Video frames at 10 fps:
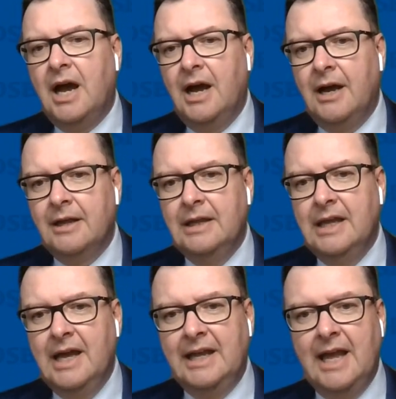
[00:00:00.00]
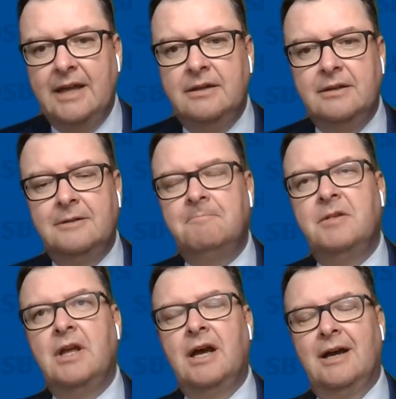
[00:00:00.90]
Uh, again,
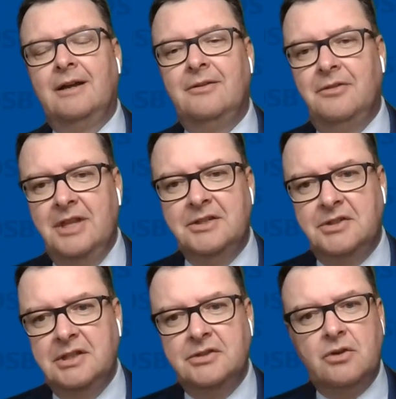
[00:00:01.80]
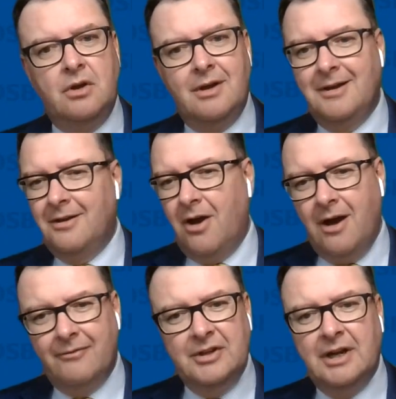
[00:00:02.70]
this is
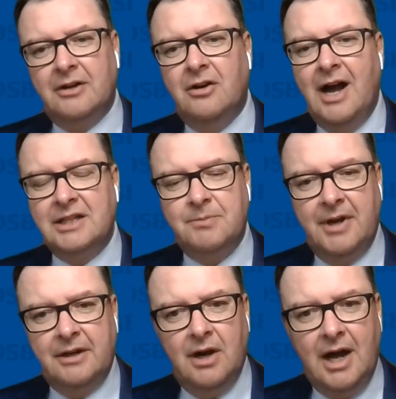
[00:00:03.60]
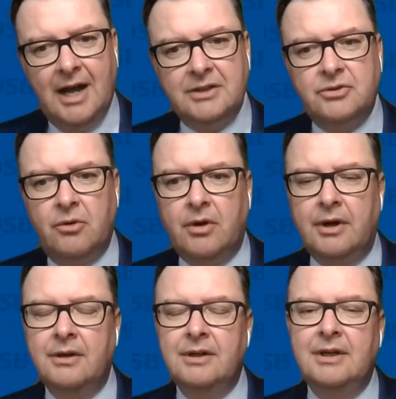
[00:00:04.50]
often a class by class
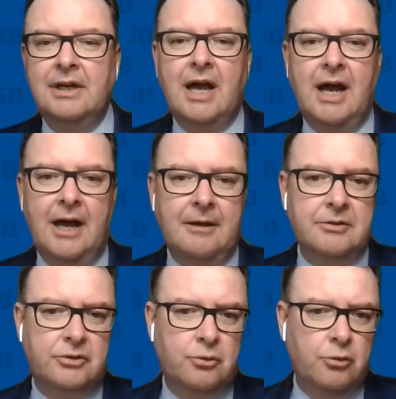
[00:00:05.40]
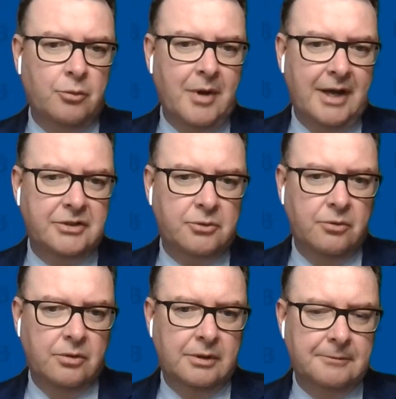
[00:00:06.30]
or uh, school by
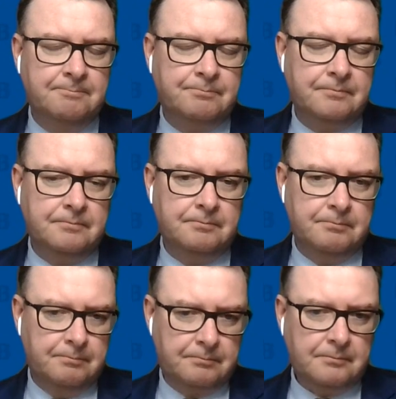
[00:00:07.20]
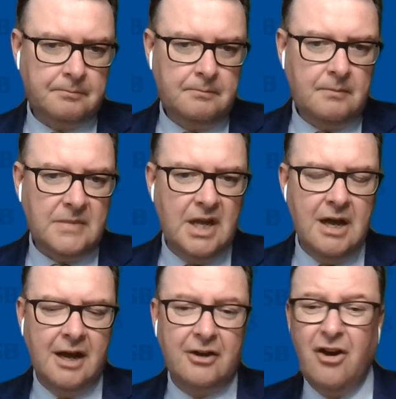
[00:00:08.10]
school
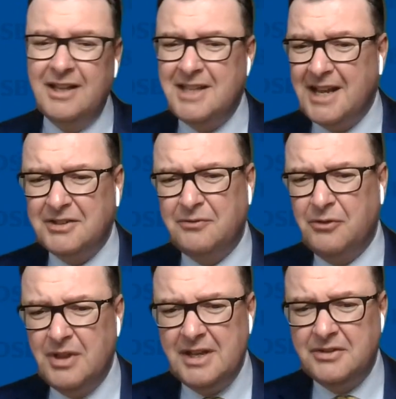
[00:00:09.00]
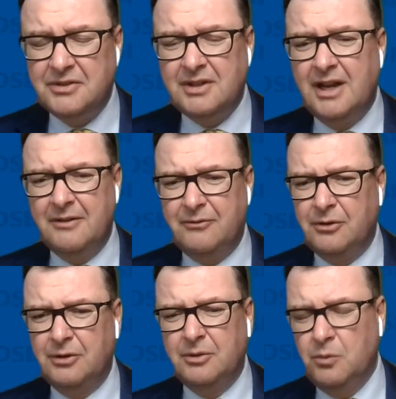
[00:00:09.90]
uh, context for this uh,
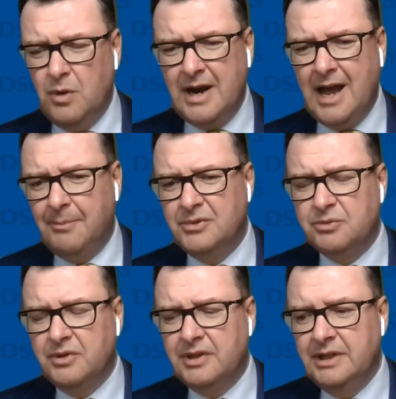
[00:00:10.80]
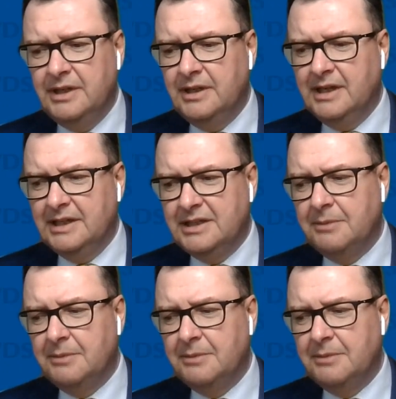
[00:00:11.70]
for what happens within an